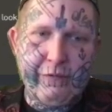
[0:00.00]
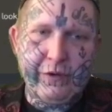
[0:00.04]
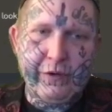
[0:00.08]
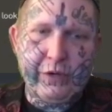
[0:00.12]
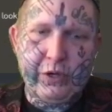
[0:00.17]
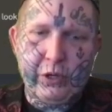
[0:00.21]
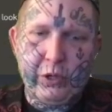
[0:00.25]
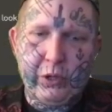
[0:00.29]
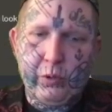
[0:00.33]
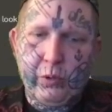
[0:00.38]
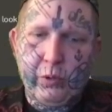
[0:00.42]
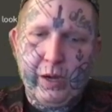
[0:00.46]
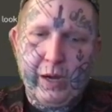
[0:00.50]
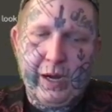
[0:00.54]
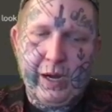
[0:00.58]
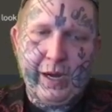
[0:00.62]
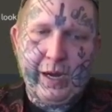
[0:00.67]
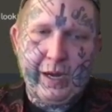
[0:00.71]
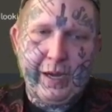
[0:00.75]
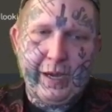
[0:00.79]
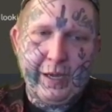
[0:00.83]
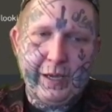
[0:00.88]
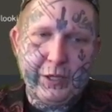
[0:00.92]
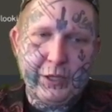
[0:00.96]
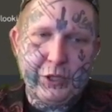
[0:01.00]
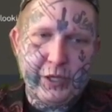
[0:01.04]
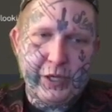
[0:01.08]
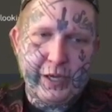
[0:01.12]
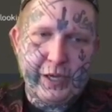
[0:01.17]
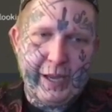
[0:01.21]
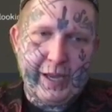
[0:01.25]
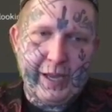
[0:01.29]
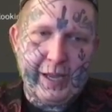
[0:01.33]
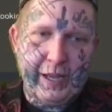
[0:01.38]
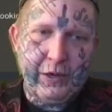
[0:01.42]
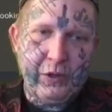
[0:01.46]
do
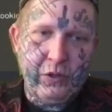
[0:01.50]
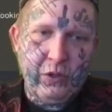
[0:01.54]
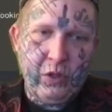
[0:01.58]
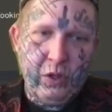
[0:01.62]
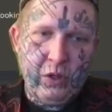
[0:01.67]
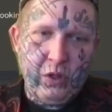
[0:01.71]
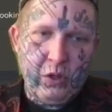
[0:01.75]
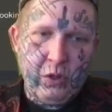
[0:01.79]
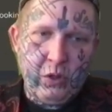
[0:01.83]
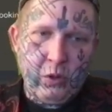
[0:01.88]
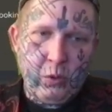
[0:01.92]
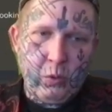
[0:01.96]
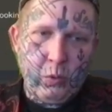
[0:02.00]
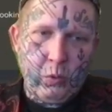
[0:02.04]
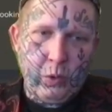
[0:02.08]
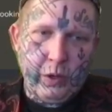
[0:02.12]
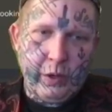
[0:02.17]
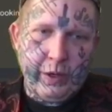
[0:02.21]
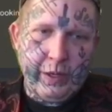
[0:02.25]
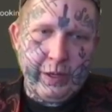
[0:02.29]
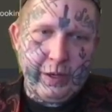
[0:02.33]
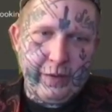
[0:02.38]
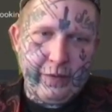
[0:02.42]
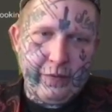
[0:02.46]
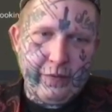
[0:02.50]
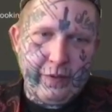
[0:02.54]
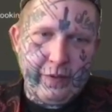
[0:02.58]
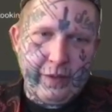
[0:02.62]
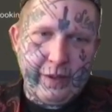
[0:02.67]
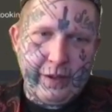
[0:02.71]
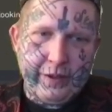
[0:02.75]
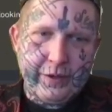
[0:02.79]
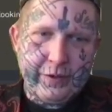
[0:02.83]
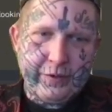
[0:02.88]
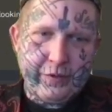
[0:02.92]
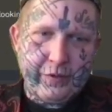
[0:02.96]
iChat, what
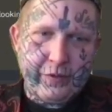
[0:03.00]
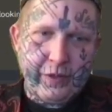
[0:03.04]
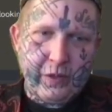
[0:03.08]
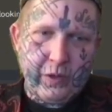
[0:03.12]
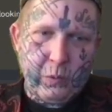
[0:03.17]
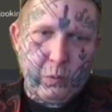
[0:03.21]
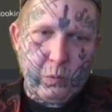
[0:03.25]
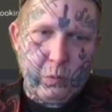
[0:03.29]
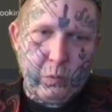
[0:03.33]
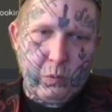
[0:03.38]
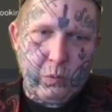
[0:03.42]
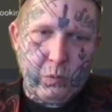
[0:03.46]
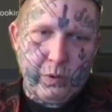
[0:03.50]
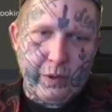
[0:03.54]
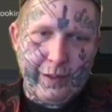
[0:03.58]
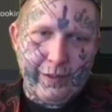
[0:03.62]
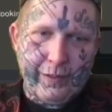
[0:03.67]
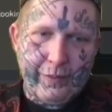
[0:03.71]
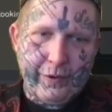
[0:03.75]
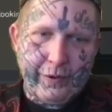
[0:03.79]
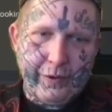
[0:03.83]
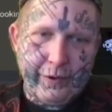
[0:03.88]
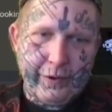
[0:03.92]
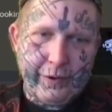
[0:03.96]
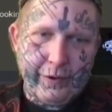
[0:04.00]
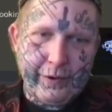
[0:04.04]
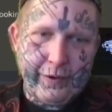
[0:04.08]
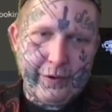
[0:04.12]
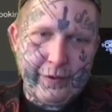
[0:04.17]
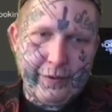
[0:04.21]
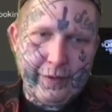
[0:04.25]
is the weather